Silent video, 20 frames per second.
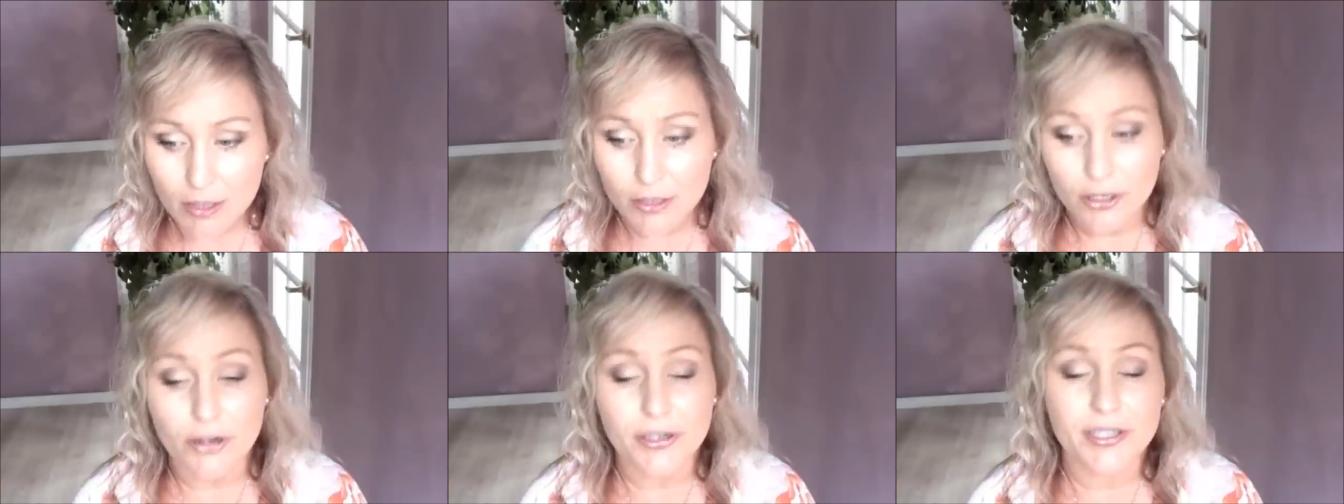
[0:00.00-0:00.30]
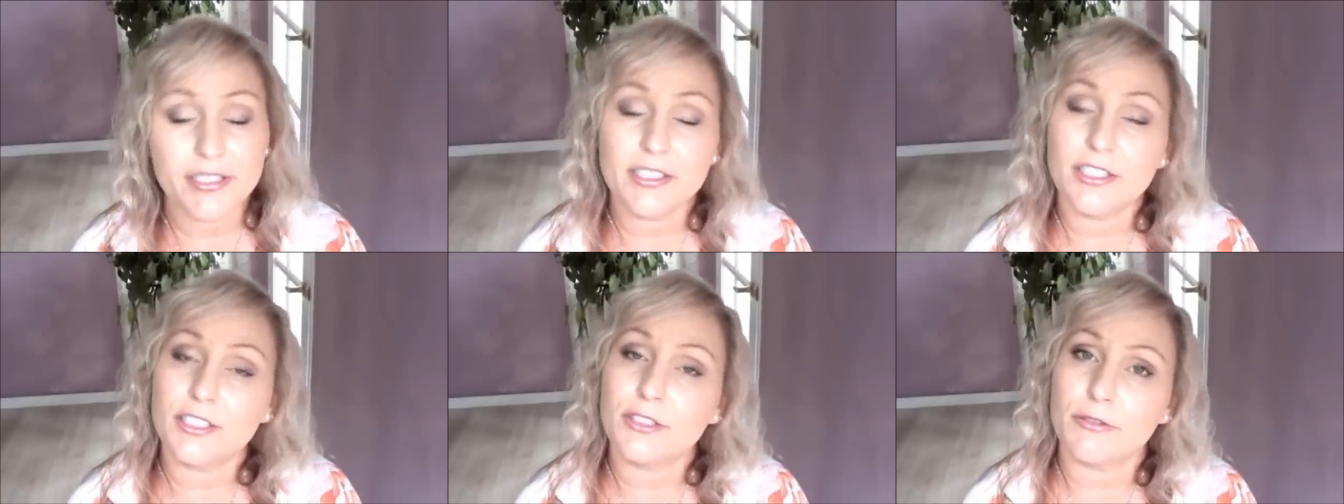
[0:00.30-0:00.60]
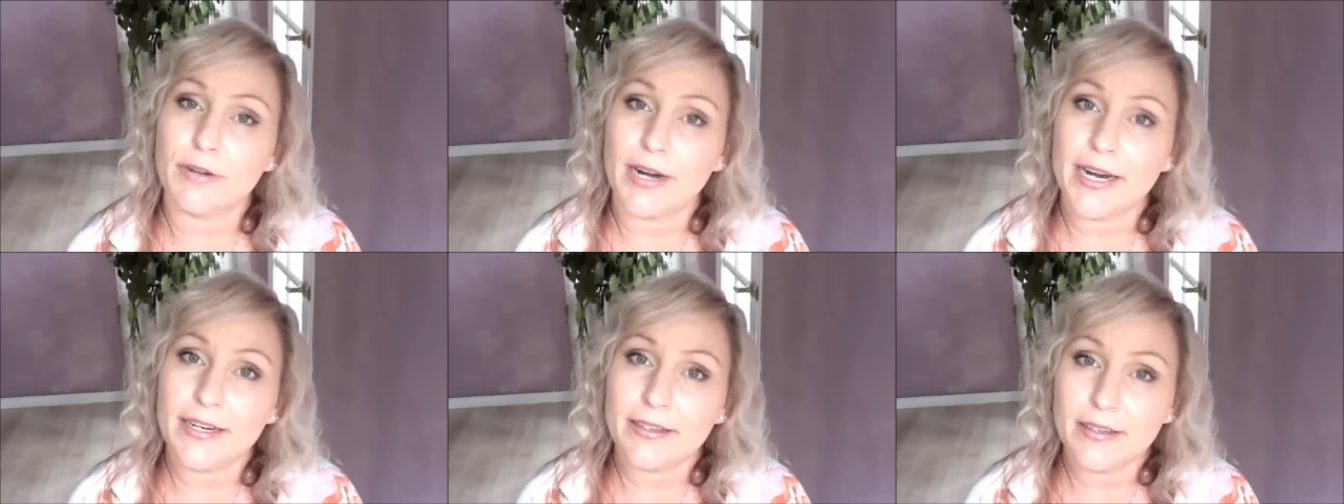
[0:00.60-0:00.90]
known as the
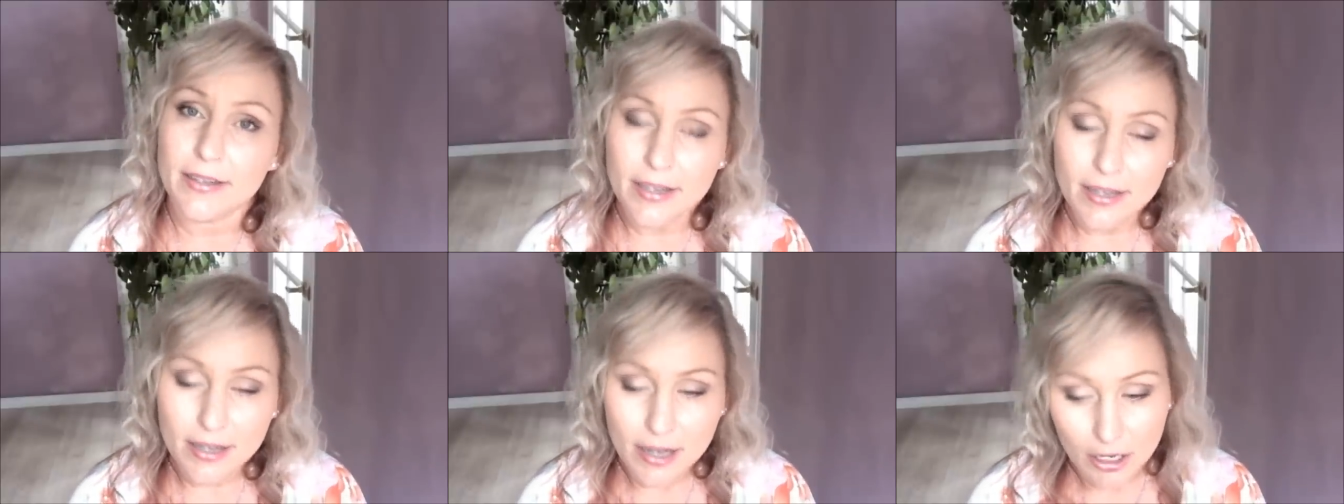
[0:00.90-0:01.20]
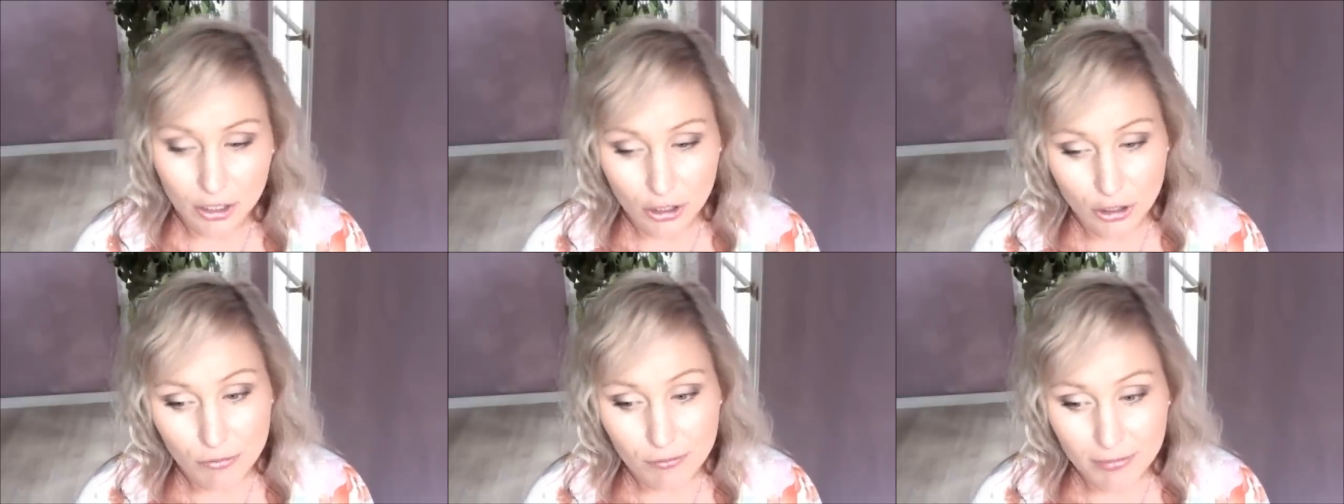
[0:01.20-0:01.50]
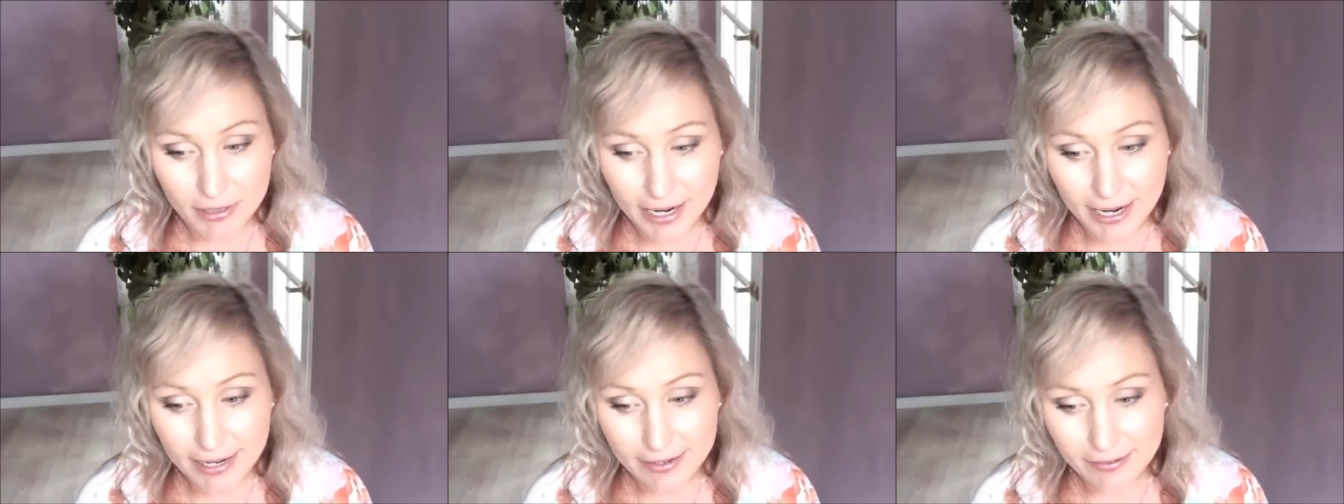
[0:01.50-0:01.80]
Great
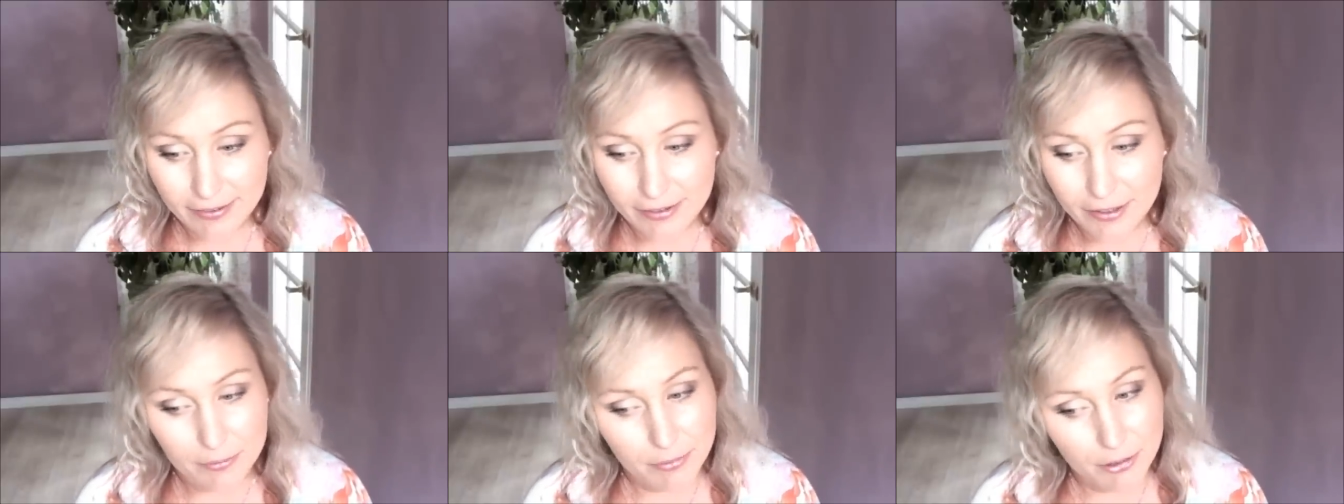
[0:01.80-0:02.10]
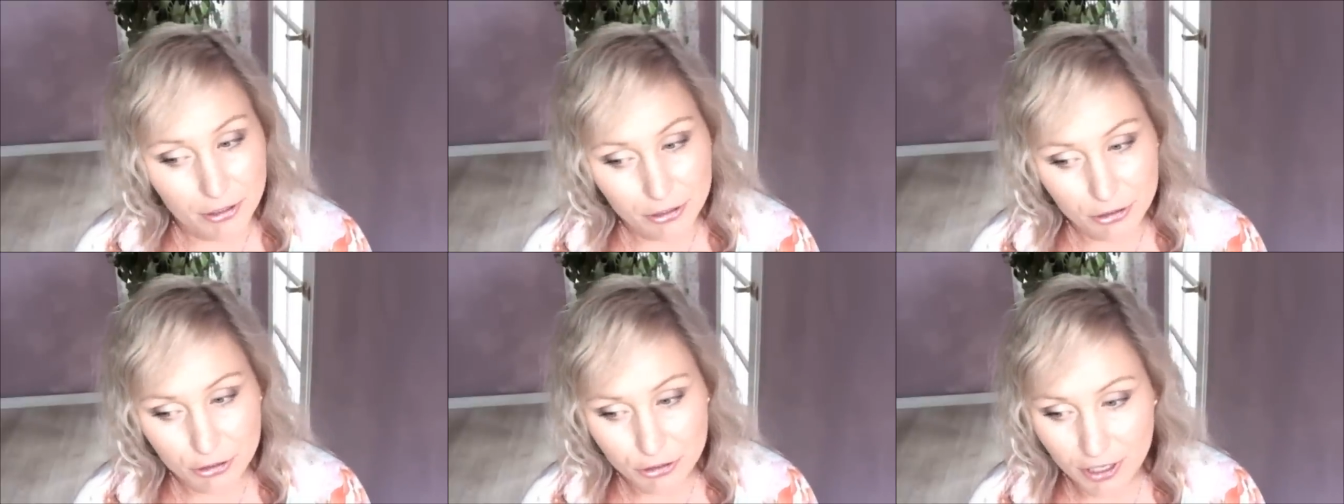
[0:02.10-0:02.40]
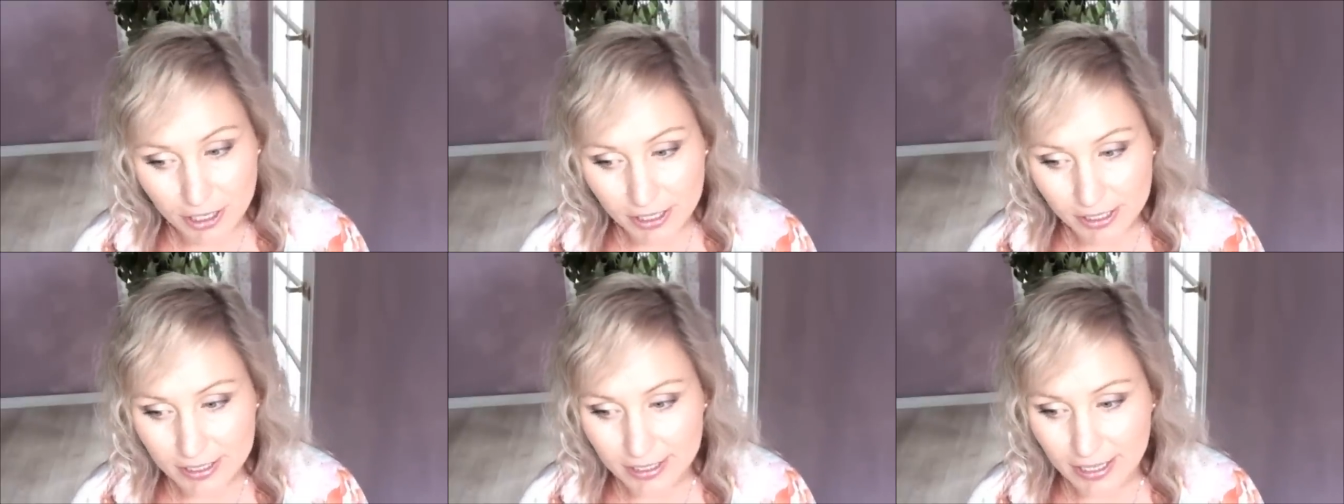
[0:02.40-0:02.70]
Illuminator, and I'm going to
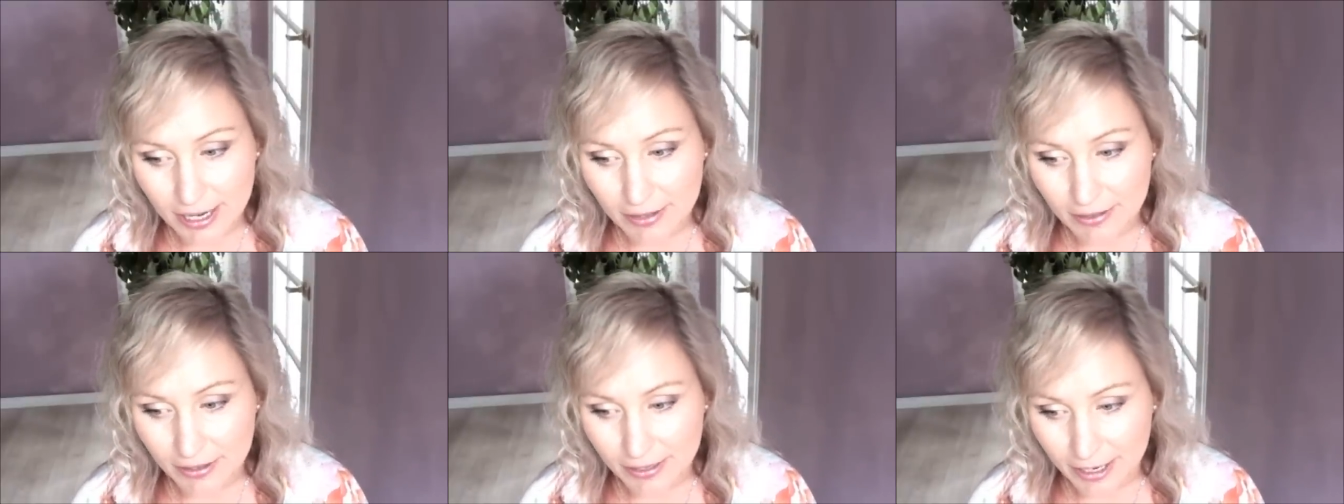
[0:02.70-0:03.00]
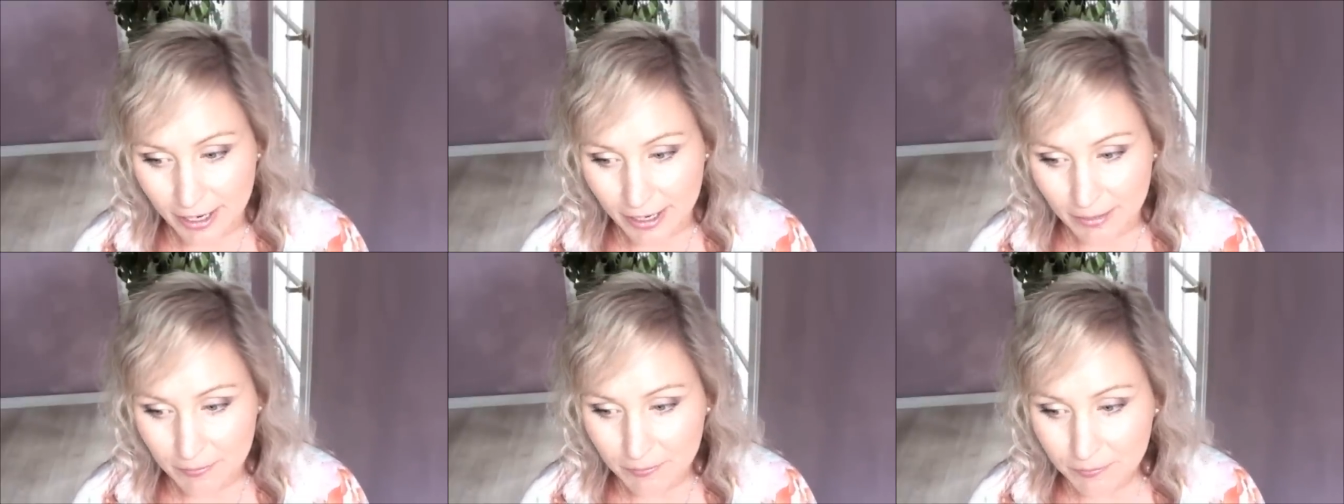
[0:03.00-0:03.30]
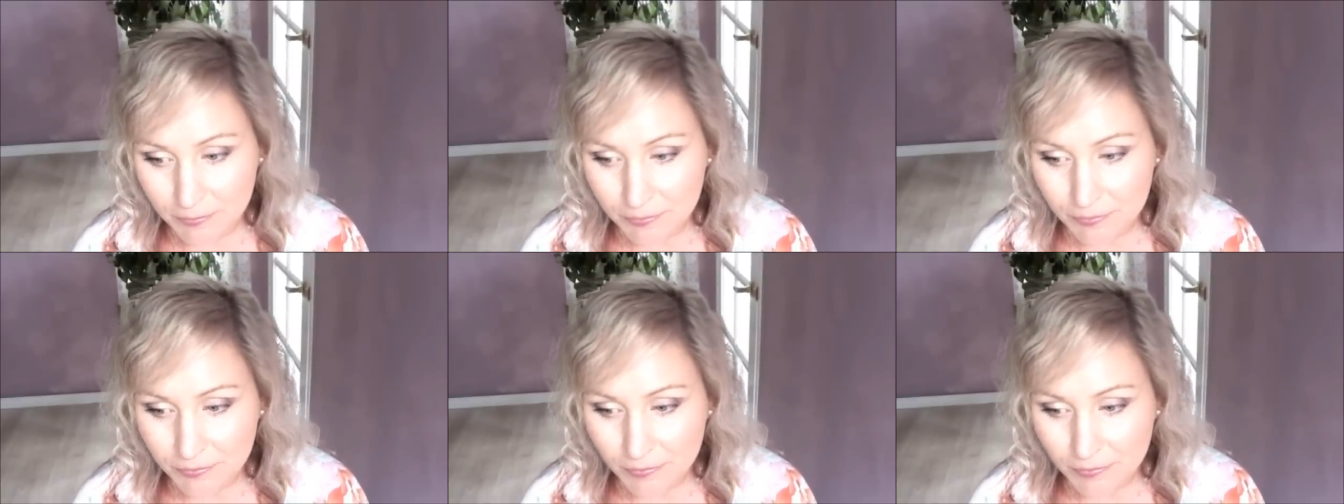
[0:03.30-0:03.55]
try and say the name.